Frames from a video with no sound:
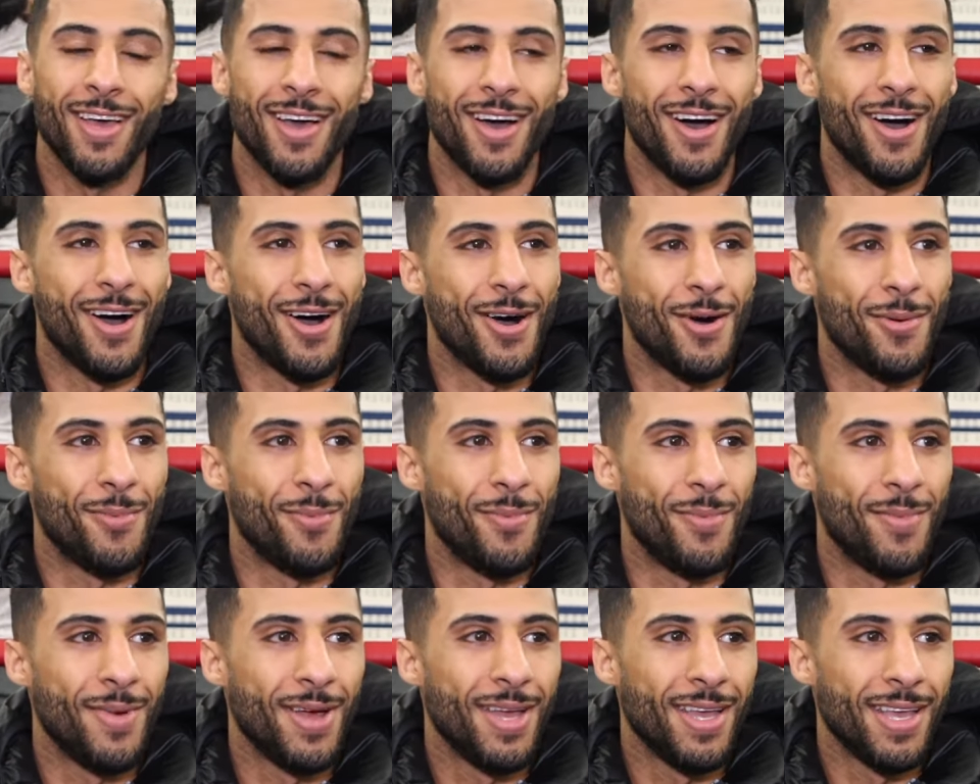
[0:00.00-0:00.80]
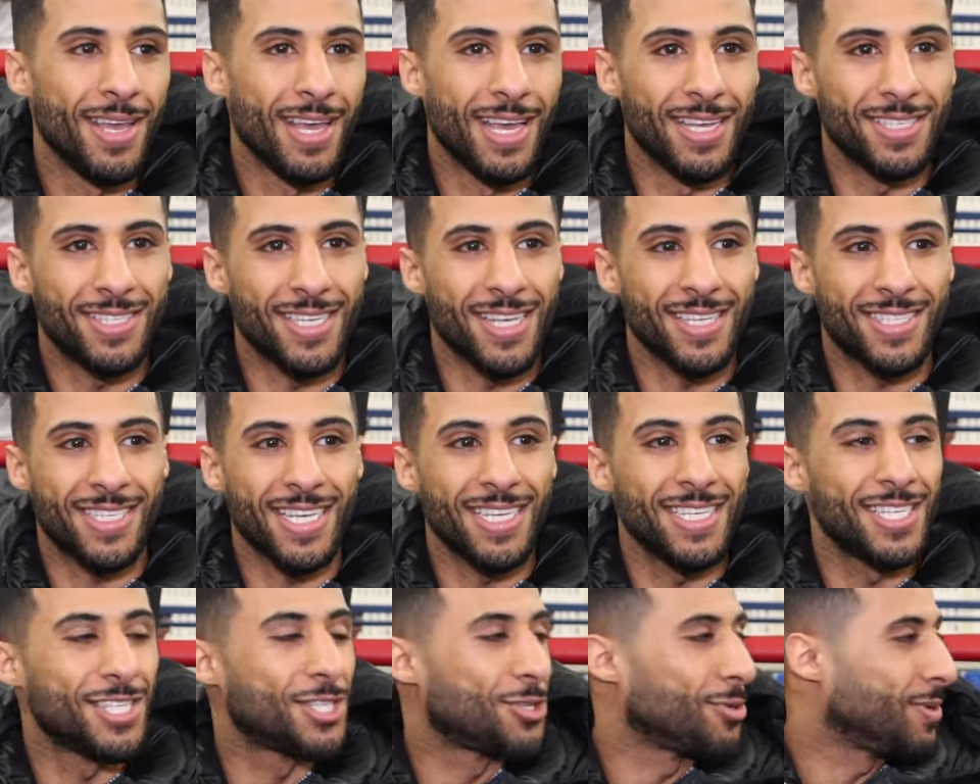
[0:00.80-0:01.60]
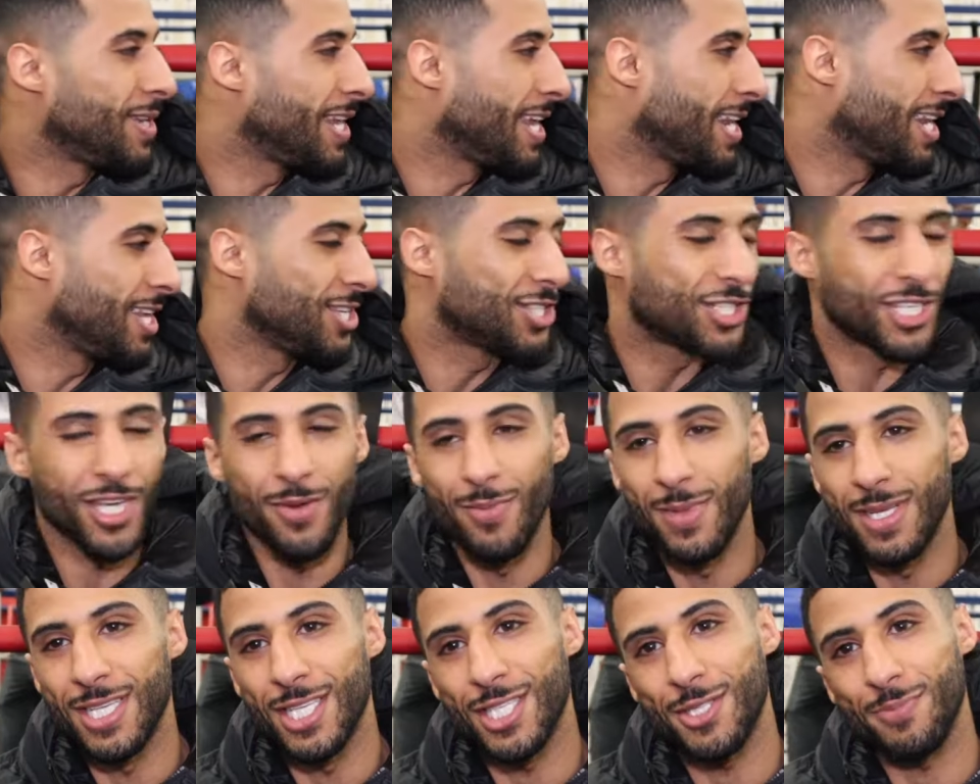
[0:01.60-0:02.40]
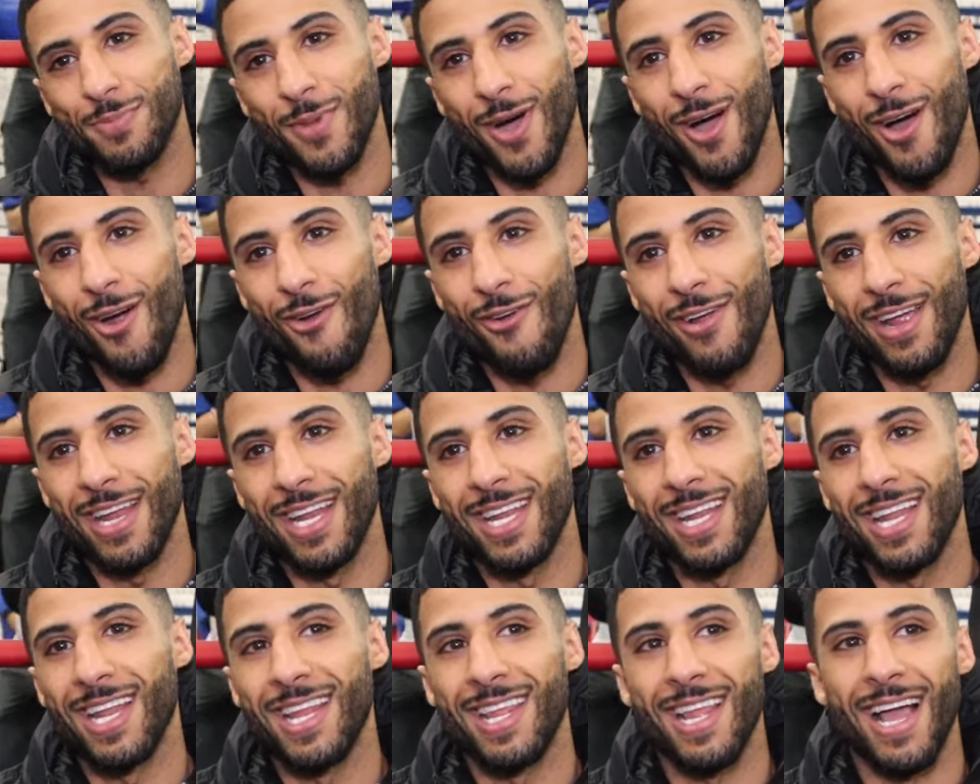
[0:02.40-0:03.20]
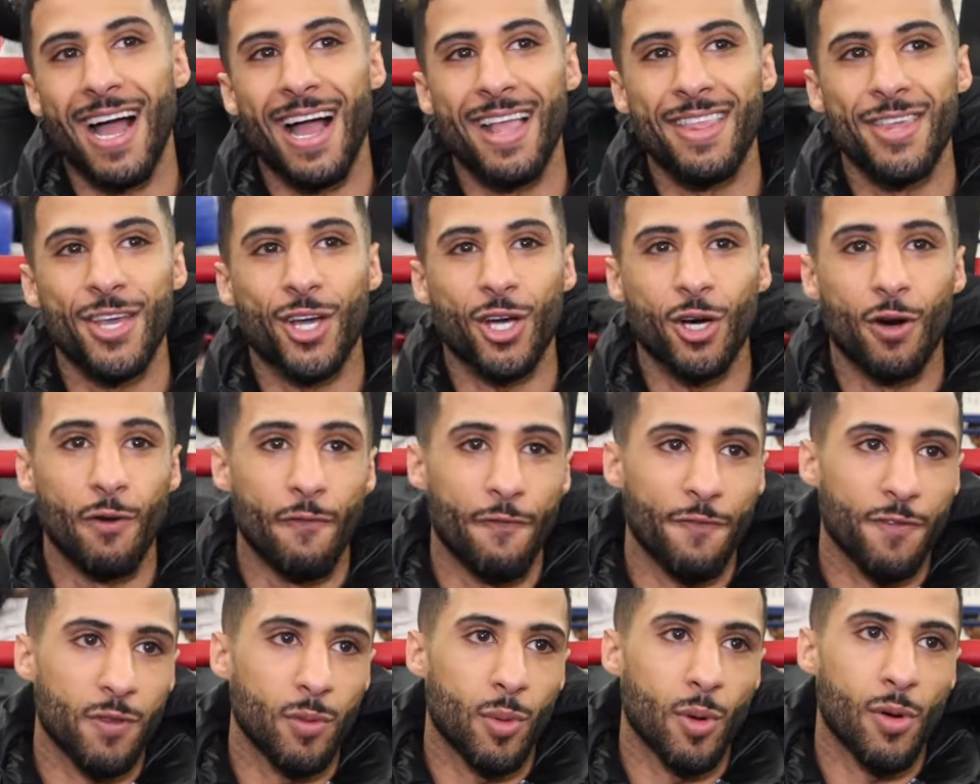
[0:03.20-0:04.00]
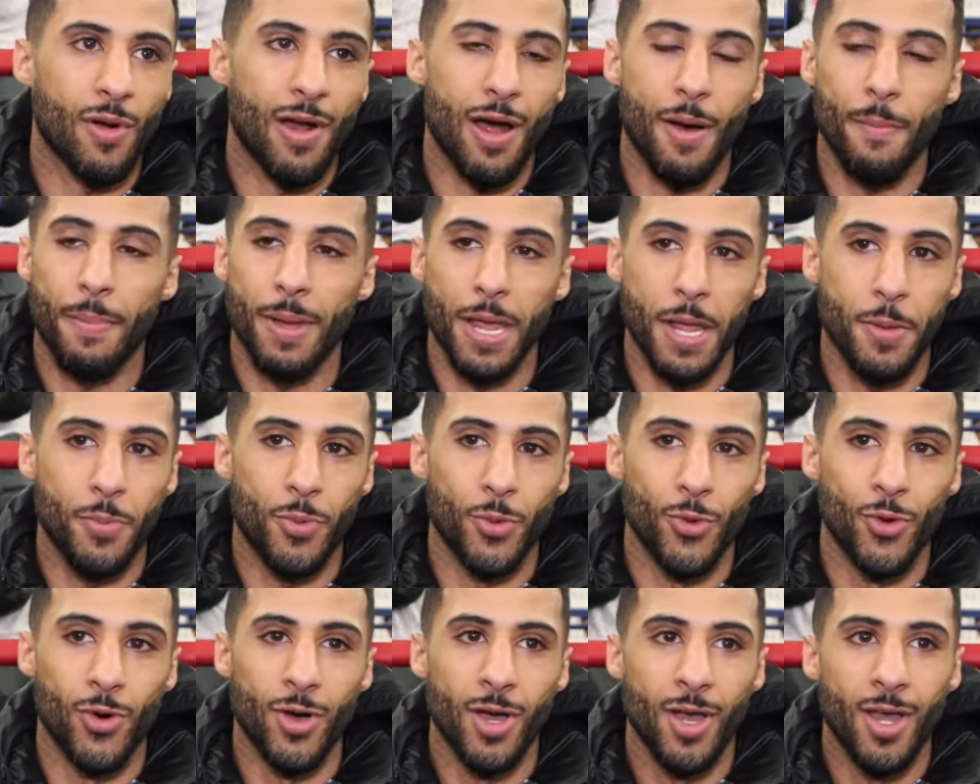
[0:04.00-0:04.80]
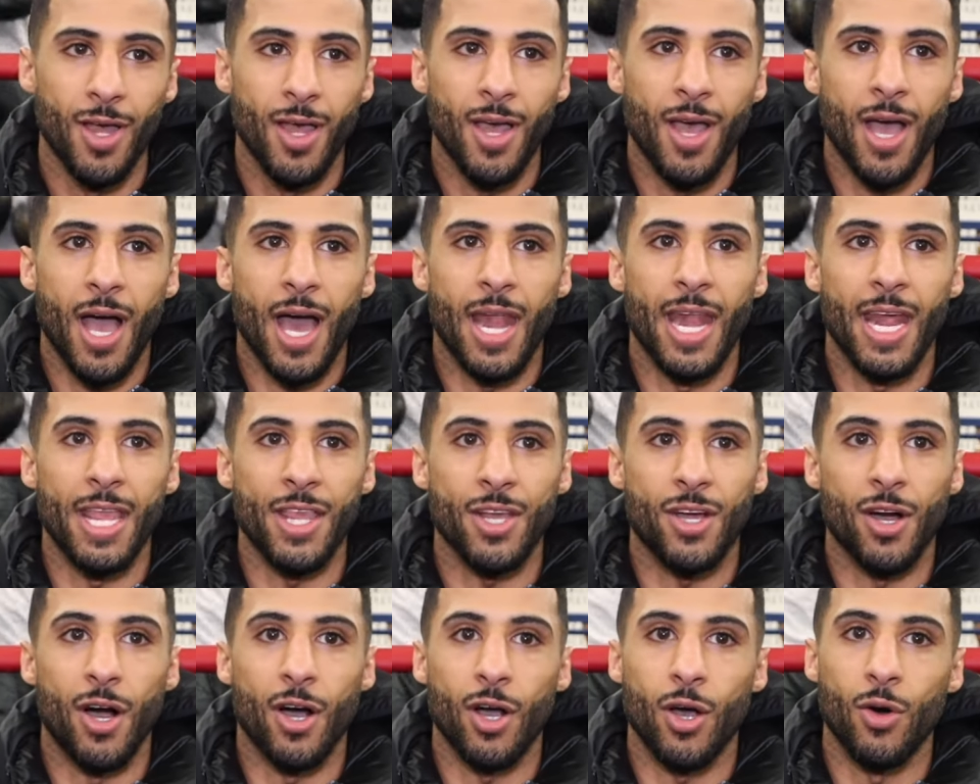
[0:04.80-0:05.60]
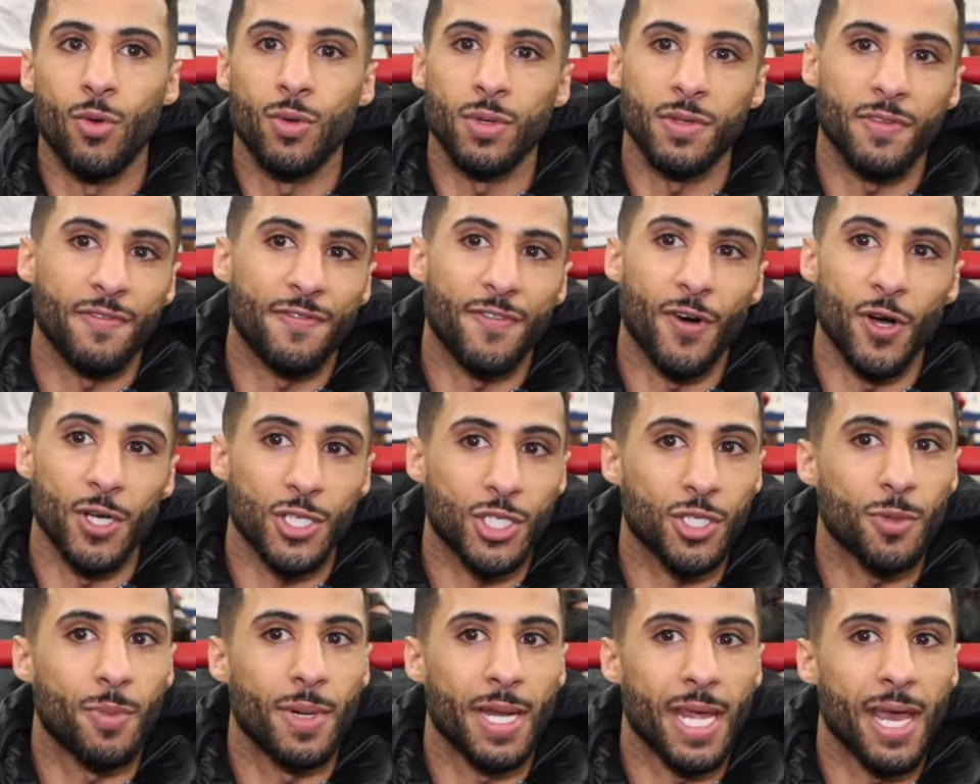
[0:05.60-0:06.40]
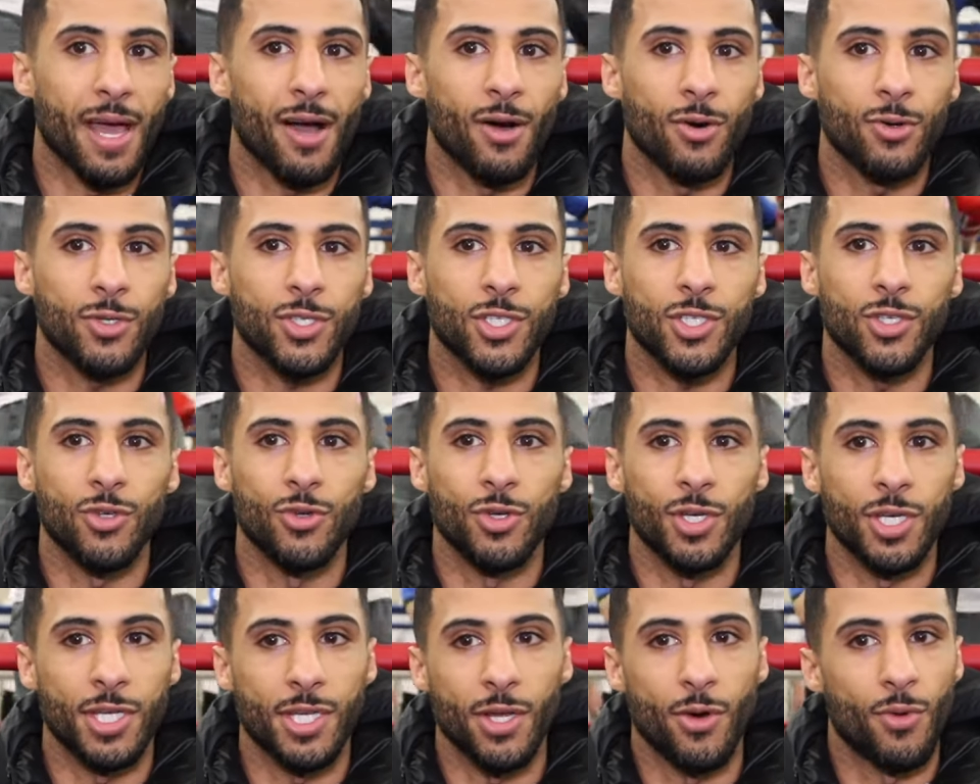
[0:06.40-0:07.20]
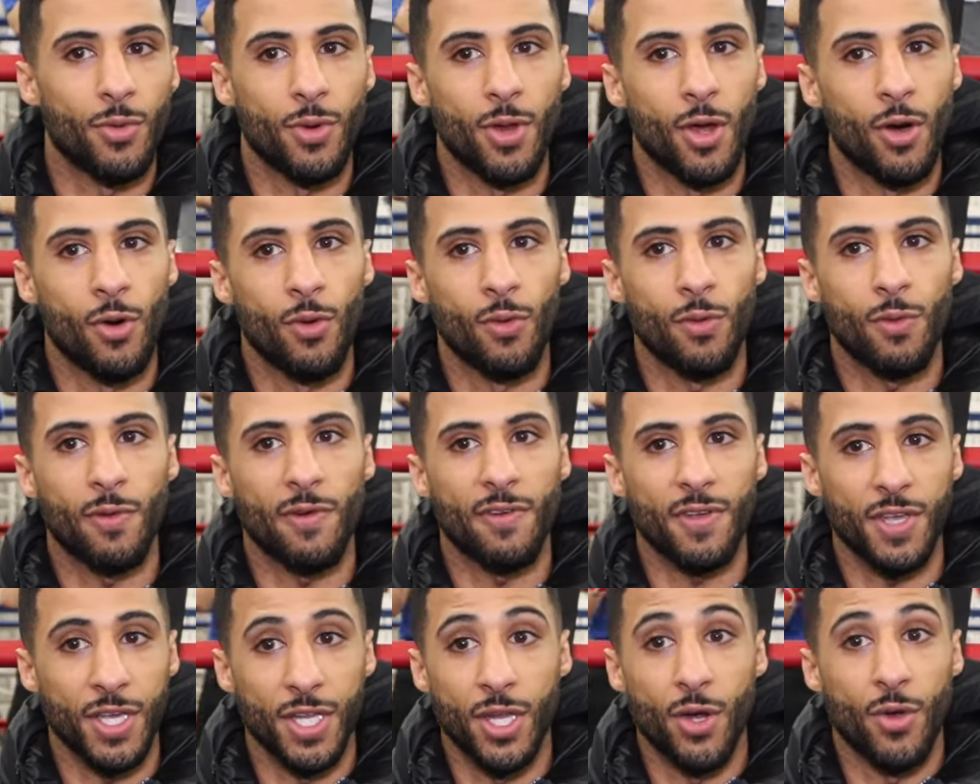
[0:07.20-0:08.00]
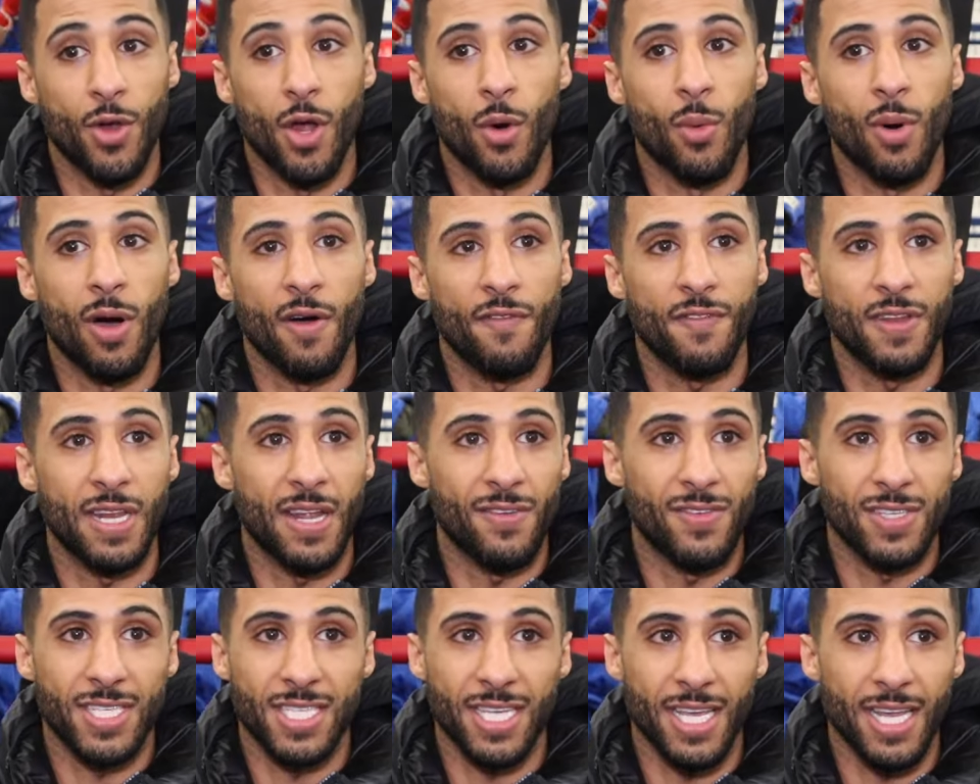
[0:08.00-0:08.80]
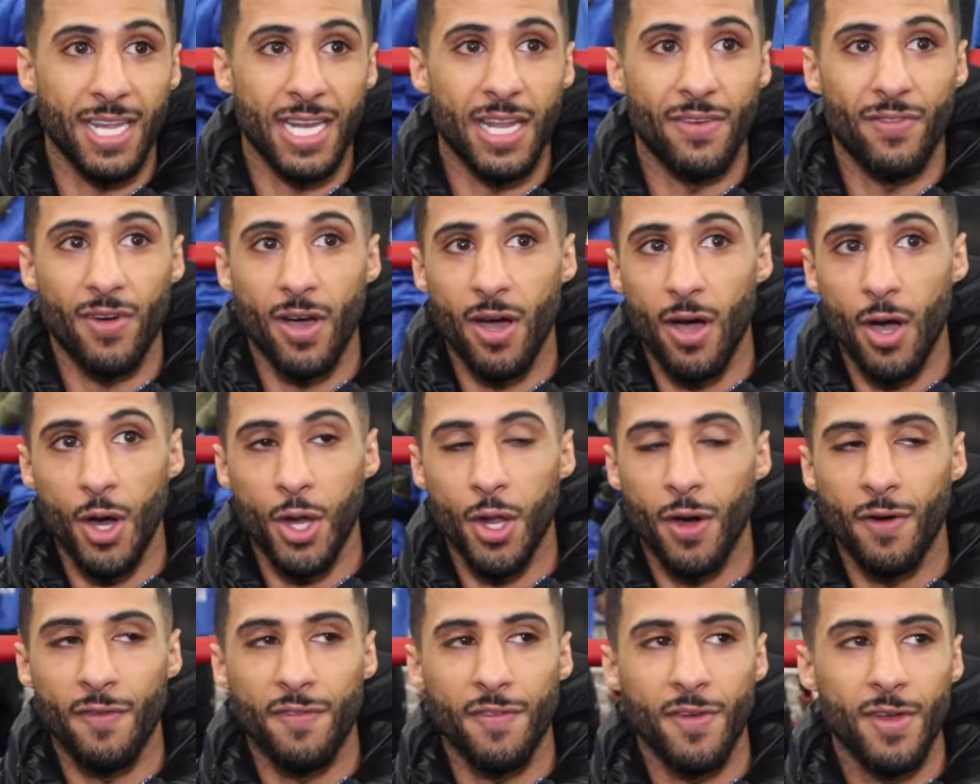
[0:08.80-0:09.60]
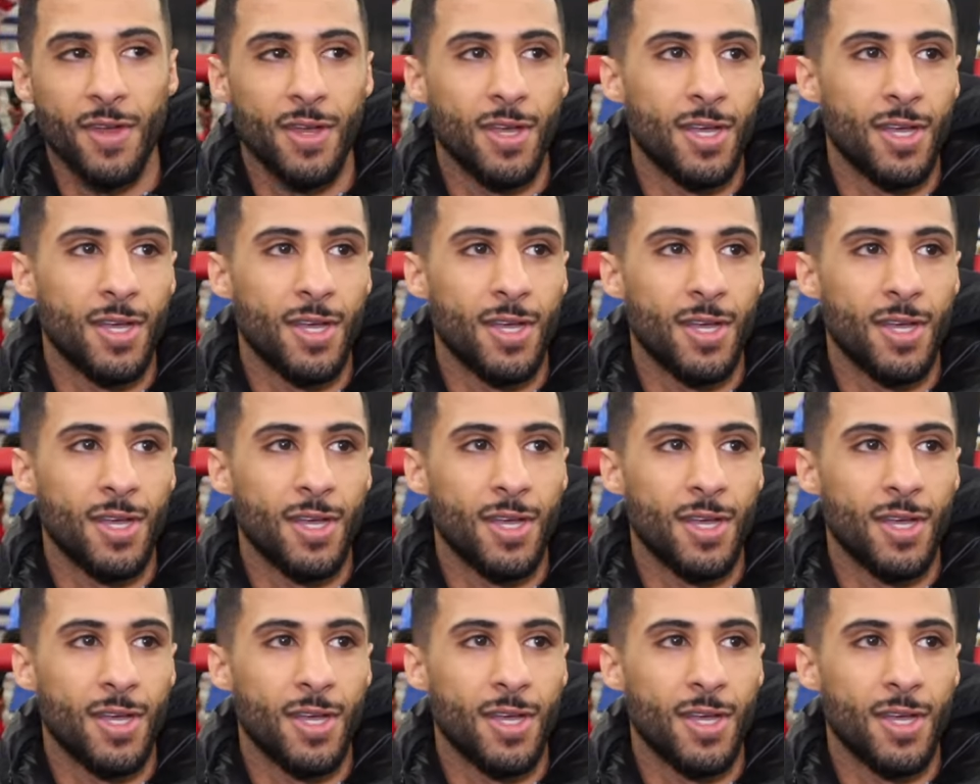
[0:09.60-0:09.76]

Um, it's, it's easy doing it in the gym and you're sparring and, and you're comfortable around people, and then you have got to go and fight somebody else who you don't know, you don't know of, you've never seen, never heard of.